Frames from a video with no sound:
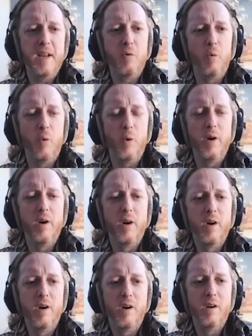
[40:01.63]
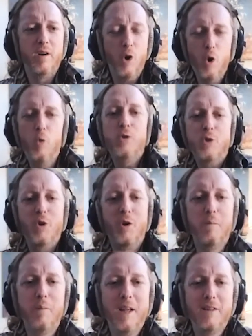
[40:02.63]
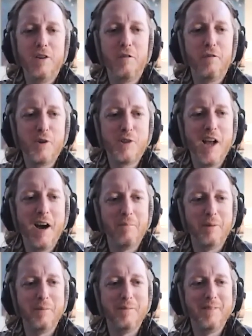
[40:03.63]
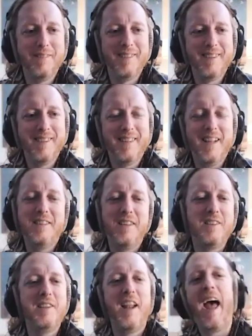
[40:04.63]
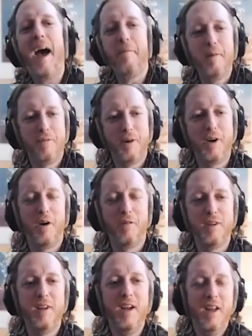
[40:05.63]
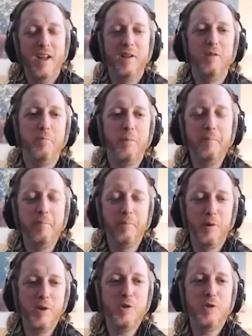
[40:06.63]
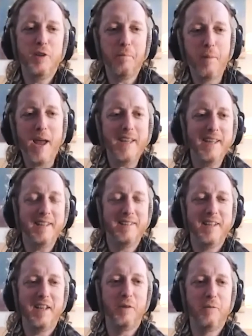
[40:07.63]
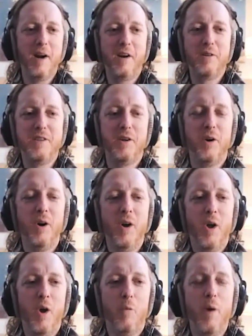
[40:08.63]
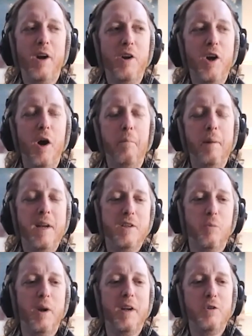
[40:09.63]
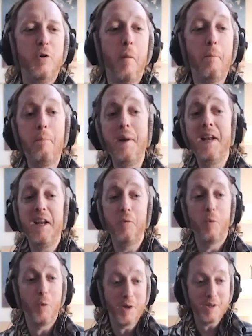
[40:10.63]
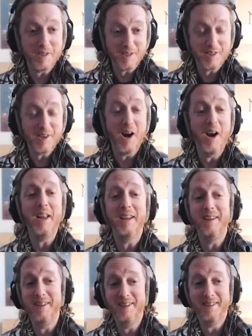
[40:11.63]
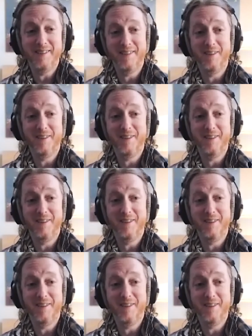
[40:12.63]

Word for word: bidding war who was going to make their first album. Mm. That doesn't happen very often. You people are usually begging to get a record deal. Record companies went into a bidding war to sign